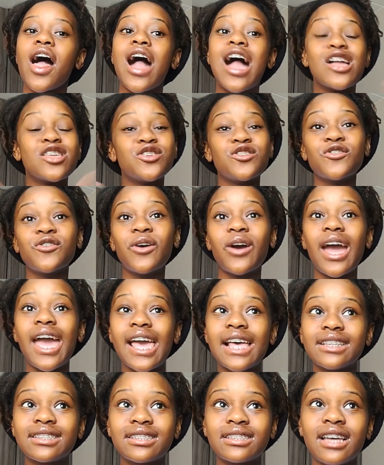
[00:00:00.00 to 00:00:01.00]
a new
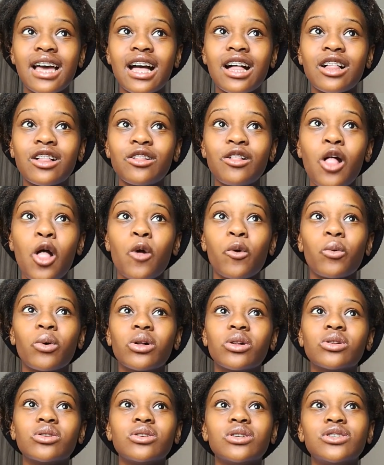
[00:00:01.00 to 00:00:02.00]
hairstyle.
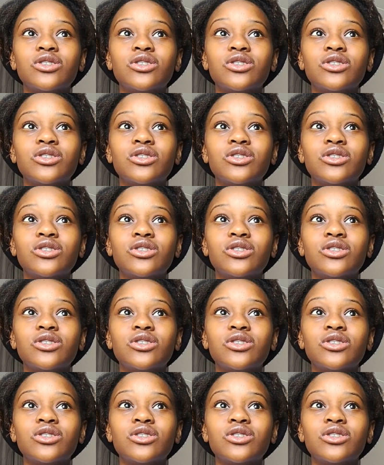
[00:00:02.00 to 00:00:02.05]
Well,